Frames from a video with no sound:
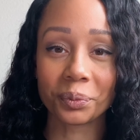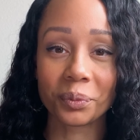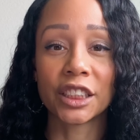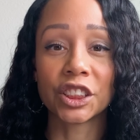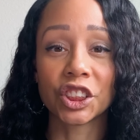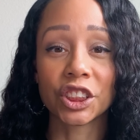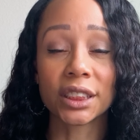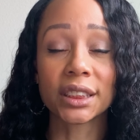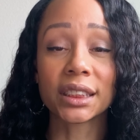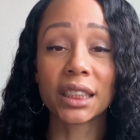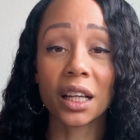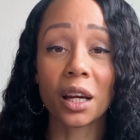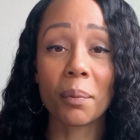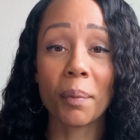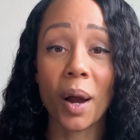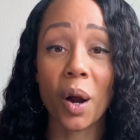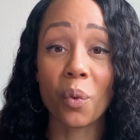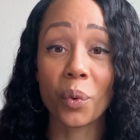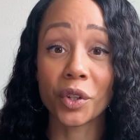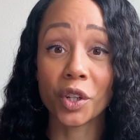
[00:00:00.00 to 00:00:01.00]
Just think
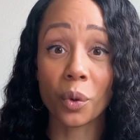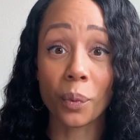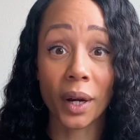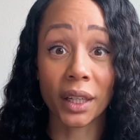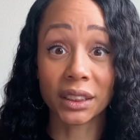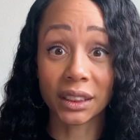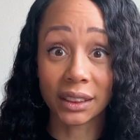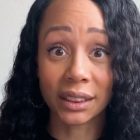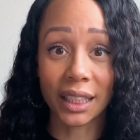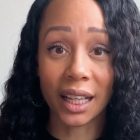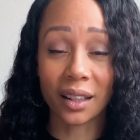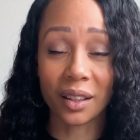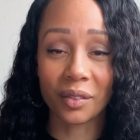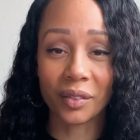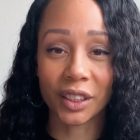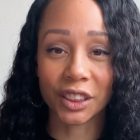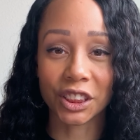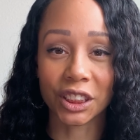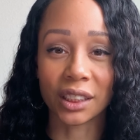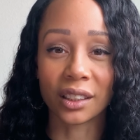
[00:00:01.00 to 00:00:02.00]
about when you're watching
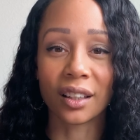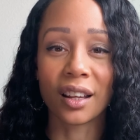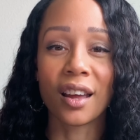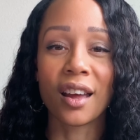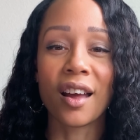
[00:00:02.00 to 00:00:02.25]
television,